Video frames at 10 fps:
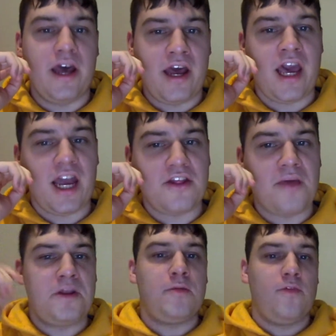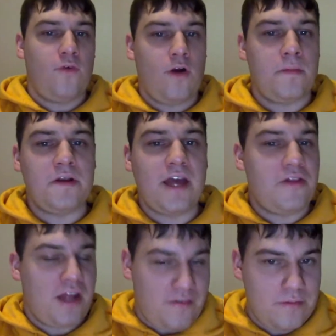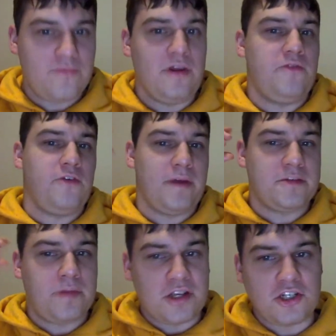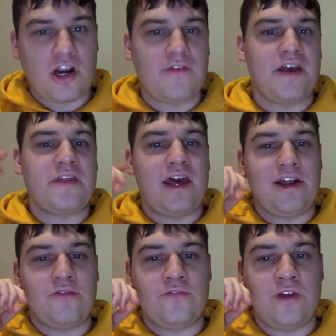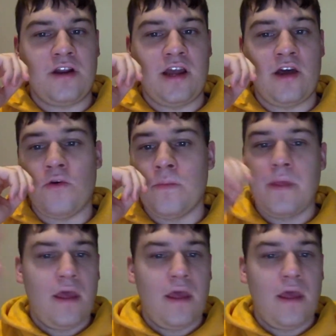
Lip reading: I had it nominated before, but now that I have it in for Best Picture, I've got that up front now.